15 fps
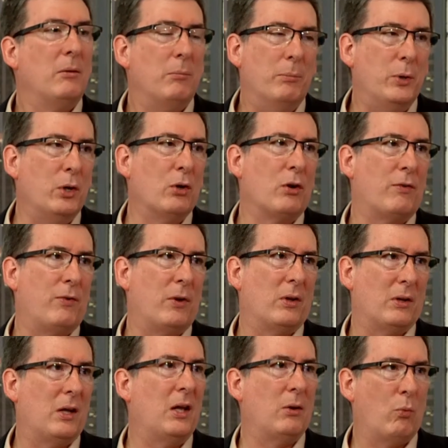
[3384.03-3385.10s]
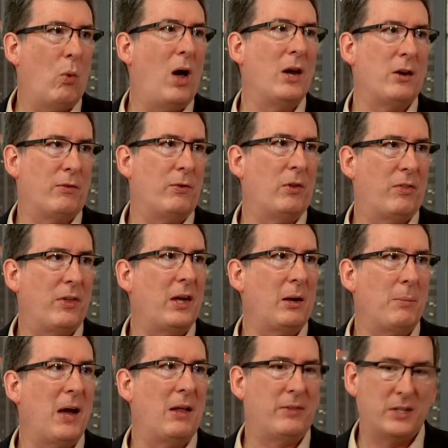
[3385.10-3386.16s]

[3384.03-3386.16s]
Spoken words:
beautiful, and wonderful thing about